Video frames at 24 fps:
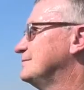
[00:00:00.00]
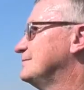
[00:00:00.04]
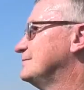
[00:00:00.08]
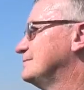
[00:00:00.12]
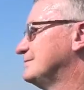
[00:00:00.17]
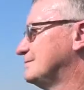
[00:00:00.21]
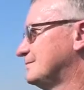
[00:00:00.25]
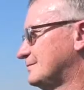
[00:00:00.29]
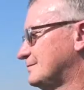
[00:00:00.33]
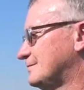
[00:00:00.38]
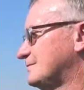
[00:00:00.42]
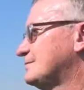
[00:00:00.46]

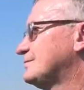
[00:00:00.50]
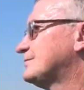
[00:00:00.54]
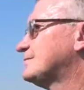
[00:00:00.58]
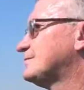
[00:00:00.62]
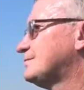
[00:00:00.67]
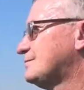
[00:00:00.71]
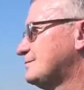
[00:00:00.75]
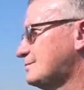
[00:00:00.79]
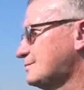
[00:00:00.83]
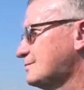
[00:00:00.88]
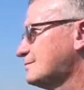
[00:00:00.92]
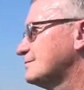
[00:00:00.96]

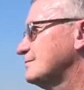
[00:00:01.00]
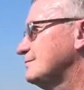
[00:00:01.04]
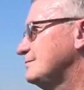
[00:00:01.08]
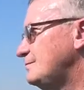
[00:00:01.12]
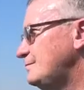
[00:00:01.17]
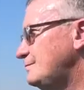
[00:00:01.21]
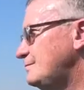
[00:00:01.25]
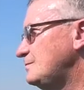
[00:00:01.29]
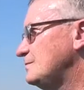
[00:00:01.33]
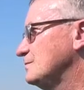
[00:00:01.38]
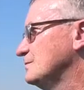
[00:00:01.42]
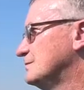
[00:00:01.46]

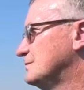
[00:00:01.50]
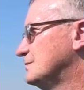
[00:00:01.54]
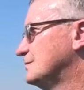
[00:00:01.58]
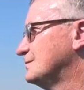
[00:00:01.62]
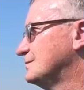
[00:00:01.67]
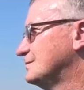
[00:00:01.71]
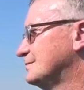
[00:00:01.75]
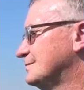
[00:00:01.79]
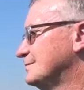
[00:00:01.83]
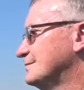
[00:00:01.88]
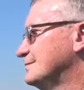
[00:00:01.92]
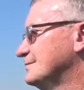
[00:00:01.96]

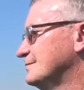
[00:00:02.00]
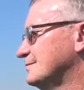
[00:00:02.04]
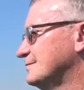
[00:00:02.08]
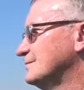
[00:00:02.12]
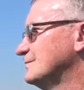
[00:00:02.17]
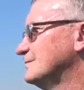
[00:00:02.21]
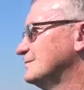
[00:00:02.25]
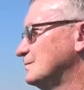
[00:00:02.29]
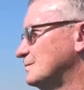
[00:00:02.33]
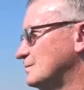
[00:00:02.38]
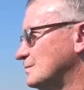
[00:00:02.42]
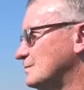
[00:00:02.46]

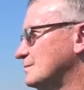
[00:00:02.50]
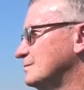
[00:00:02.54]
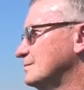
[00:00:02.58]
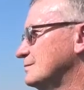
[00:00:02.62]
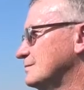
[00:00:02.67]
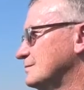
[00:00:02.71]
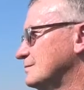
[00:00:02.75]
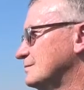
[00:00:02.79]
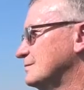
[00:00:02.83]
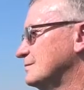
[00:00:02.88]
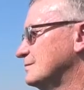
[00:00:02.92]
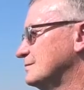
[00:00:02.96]

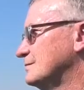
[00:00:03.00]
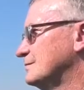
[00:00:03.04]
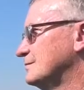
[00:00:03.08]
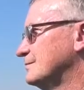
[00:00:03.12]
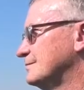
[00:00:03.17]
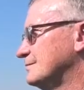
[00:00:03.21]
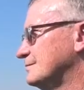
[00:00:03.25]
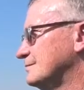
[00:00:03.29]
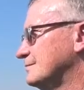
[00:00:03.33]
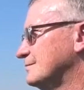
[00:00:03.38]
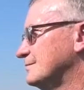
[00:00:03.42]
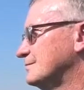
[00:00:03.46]

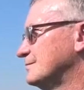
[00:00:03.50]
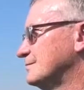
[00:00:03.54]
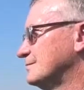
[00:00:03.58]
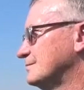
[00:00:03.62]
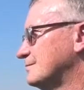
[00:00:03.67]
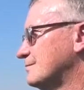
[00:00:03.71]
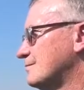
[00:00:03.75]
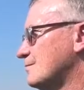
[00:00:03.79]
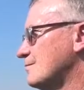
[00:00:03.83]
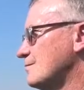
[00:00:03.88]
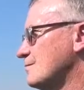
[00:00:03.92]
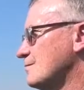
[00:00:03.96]

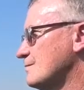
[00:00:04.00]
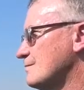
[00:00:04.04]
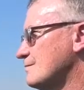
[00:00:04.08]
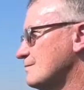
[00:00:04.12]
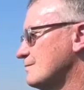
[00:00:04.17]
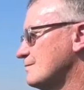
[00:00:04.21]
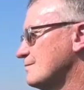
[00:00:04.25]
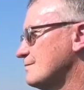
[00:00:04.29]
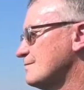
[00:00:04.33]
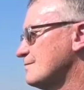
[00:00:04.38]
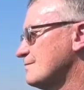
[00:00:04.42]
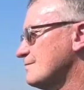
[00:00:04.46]

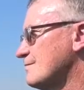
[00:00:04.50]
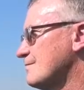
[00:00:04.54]
No words are spoken by the person on screen.